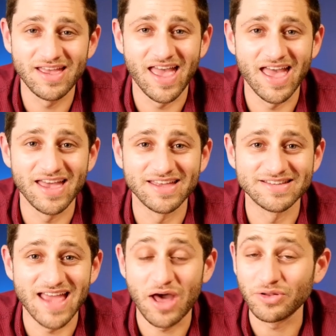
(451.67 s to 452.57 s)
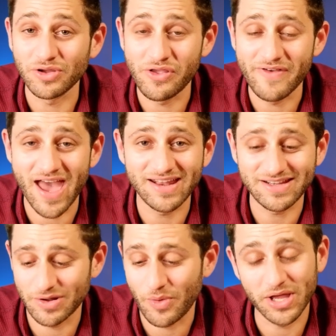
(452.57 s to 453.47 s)
and how long you've had
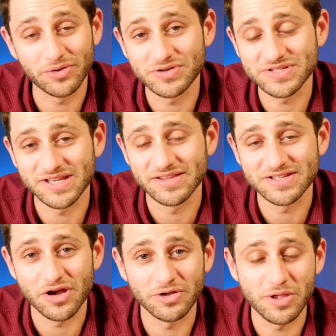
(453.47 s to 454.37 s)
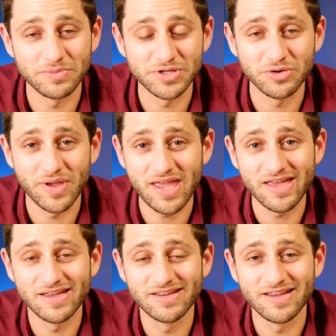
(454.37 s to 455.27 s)
it and why you're interested in the Teracube 2E.